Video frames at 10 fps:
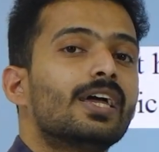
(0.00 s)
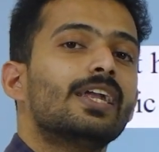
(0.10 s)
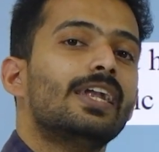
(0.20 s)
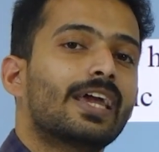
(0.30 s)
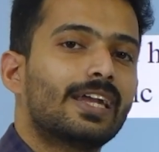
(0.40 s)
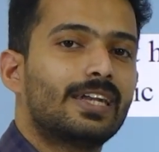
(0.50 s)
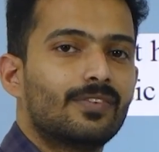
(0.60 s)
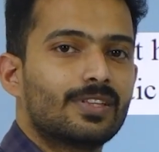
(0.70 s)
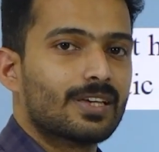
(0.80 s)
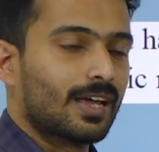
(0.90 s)

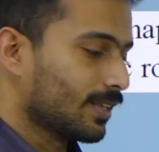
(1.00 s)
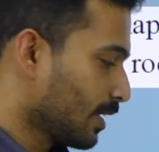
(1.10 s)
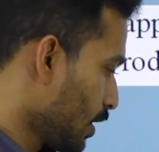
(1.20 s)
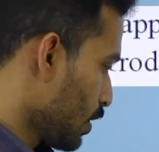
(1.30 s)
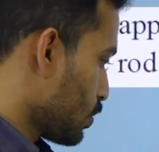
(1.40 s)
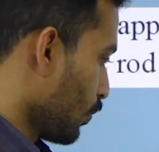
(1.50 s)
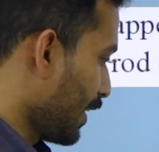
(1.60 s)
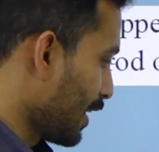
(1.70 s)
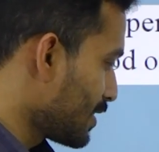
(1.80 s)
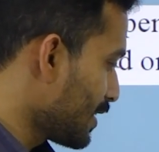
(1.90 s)
negative charge. So we
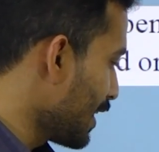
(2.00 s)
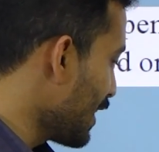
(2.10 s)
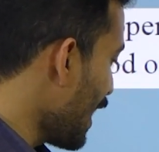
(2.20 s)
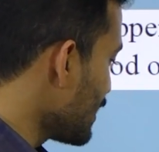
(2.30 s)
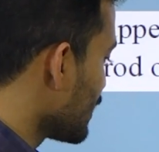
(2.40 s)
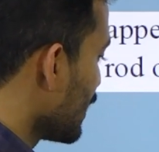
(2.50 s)
can say that